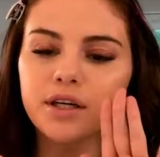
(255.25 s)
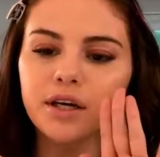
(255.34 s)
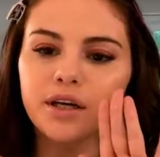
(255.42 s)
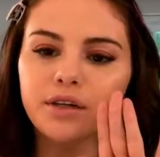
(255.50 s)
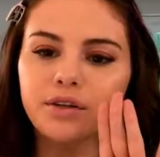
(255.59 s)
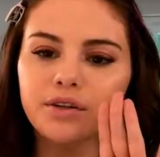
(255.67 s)
It
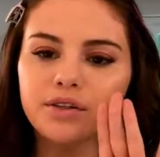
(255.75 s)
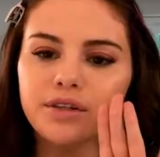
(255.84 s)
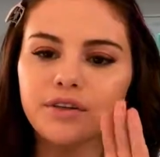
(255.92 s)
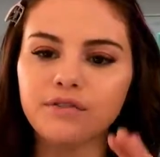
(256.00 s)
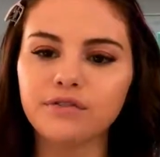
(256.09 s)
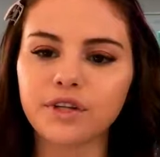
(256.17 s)
kind of looks
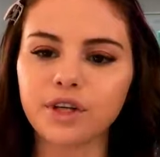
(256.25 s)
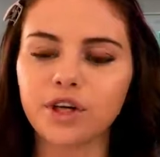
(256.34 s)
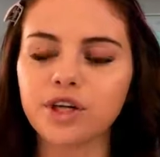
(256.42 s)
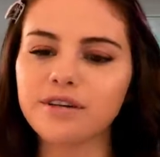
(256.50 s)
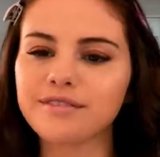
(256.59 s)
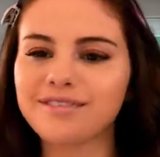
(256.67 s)
like a
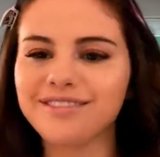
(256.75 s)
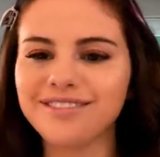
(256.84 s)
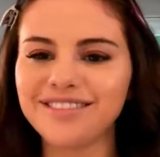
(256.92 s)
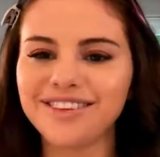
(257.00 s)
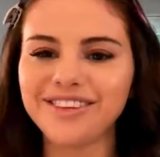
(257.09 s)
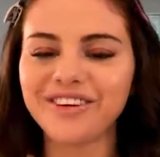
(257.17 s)
finger,
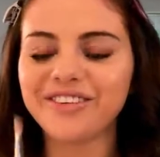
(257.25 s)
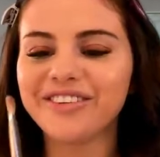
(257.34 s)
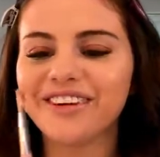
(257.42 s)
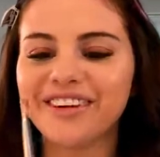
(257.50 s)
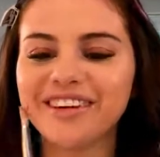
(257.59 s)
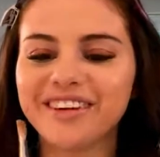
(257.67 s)
you know,
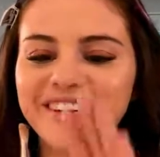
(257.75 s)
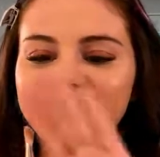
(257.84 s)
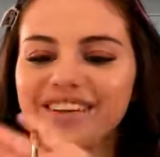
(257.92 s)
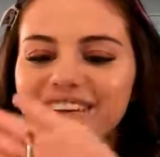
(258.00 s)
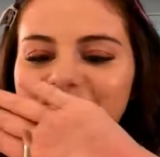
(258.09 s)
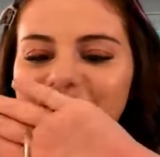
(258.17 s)

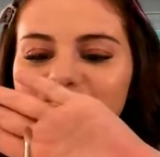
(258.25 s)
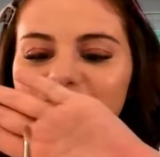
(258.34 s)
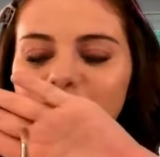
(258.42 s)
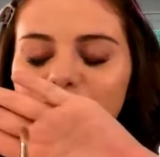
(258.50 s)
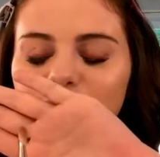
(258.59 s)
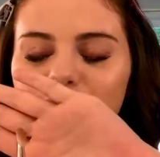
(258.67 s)
has a
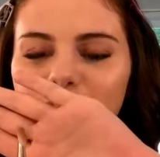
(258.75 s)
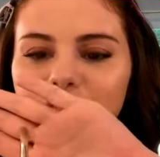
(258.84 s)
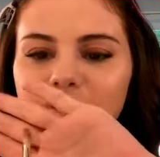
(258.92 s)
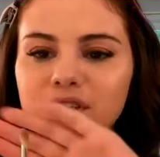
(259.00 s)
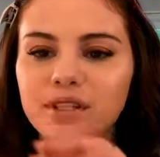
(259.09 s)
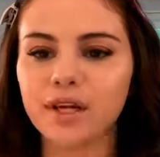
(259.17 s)
little bit of
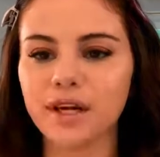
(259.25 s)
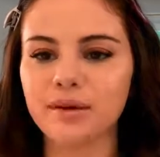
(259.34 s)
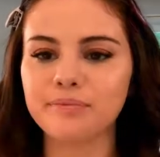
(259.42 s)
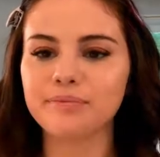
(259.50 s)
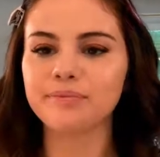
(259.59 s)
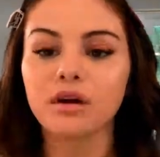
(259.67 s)
the slant.
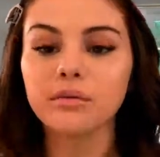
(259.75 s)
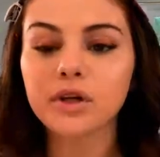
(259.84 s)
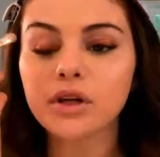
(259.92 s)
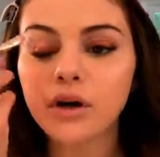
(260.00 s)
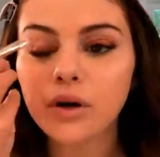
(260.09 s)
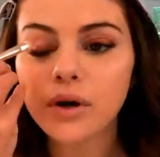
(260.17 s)
I'm gonna
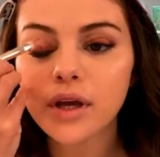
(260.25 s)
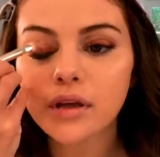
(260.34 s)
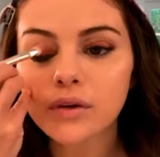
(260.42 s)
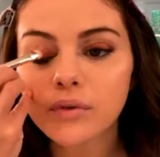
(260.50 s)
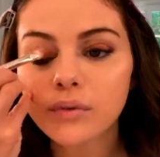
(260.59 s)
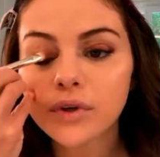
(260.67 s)
go
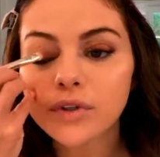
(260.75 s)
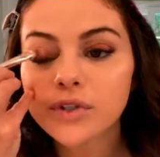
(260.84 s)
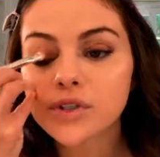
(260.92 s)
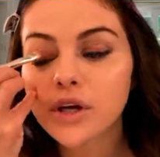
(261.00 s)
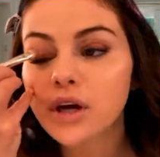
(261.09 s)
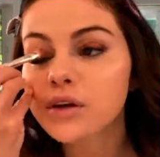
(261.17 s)
in with the
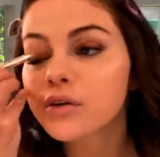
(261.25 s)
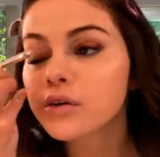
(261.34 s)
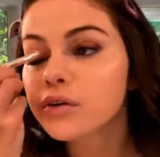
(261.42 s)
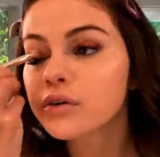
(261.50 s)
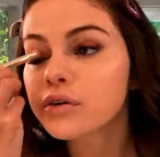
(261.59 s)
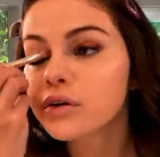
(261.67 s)
shadow
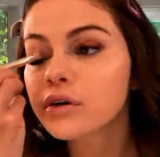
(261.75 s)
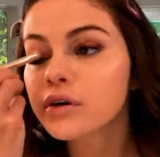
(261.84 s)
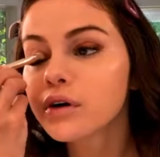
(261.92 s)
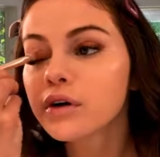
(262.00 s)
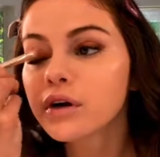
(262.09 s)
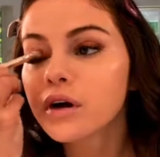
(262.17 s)

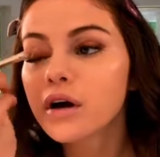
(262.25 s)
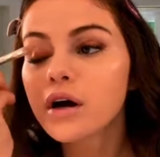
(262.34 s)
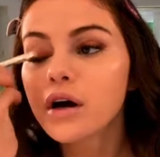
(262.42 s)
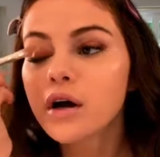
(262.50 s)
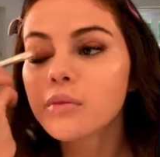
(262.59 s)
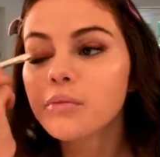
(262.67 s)

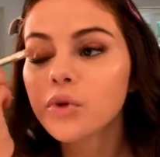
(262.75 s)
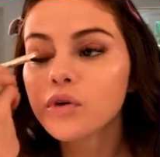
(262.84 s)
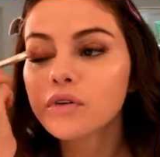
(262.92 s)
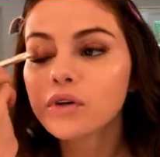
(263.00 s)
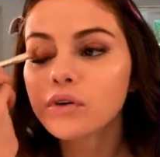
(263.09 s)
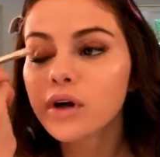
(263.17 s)
and move
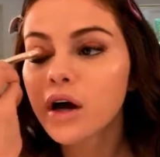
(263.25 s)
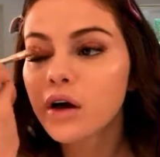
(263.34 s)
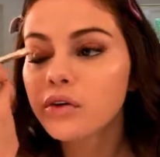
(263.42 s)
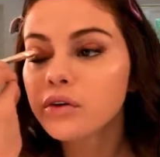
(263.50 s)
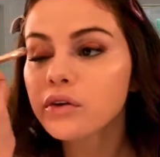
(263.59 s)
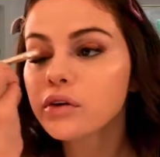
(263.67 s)
it
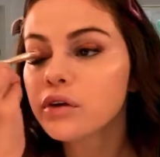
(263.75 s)
around.